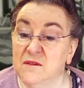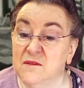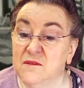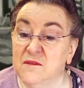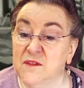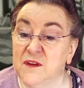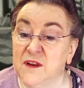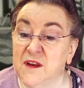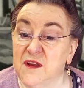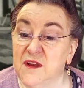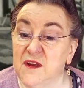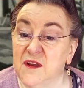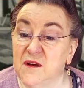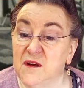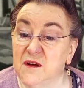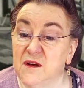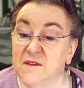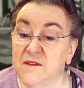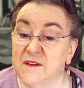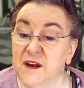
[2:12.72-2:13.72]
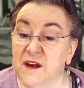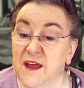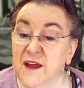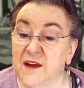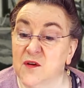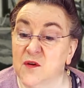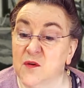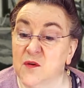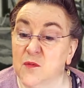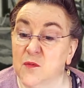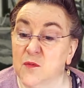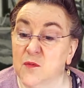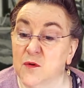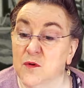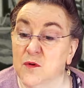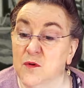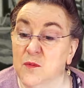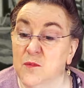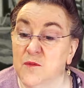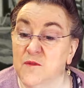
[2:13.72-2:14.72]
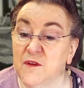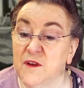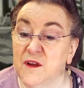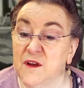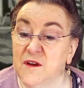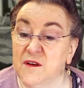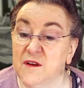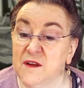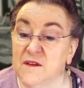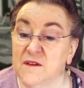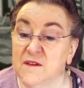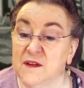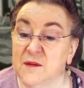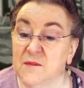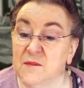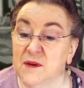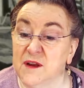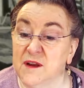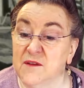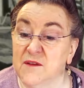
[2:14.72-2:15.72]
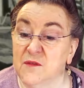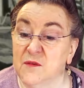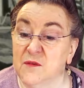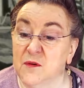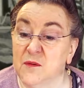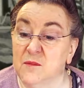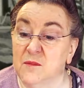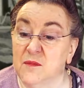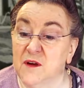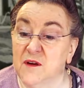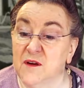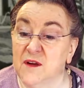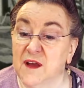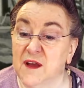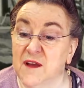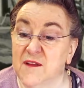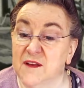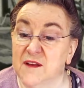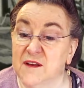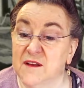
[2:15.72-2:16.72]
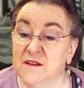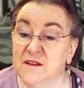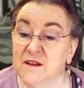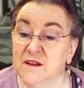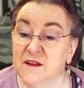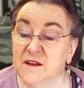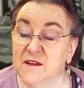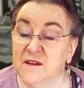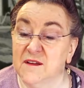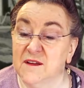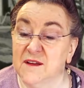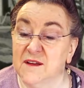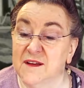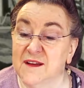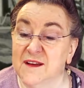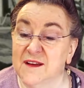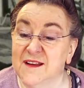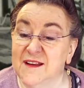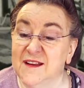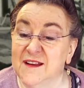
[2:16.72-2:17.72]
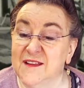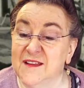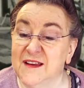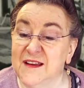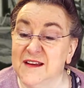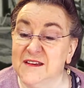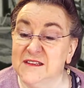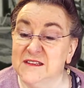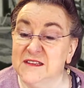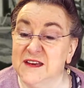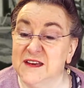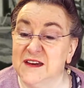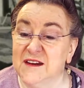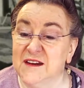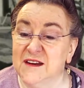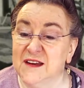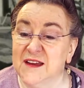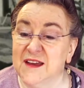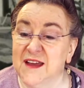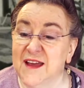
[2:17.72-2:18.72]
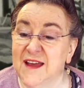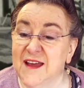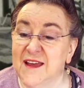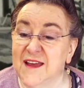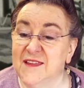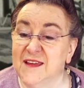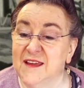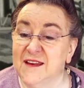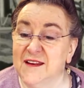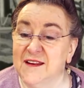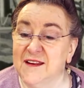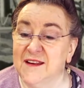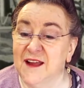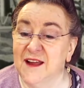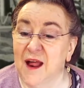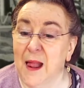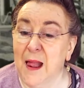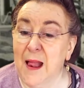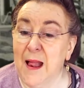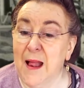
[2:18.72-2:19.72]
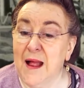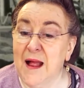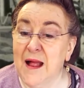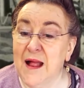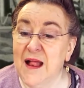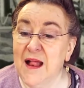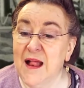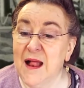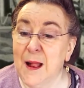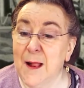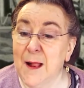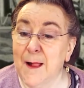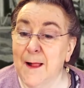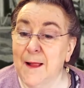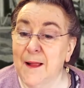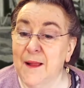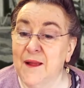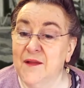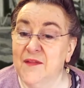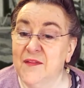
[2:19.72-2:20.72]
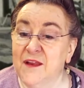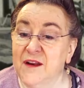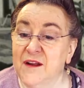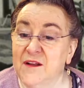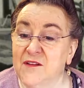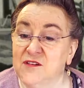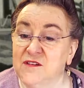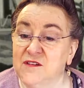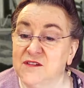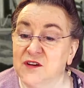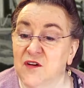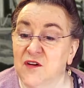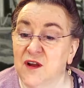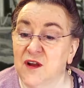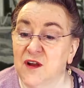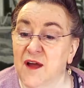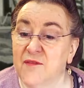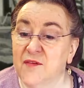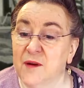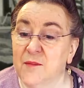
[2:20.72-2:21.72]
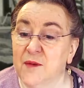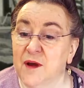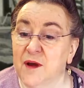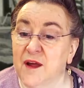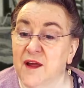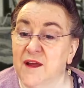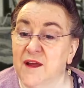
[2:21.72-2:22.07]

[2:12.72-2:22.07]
Video, select group, video testing platform. Okay, that's nothing else there. Okay, then I'll just go live on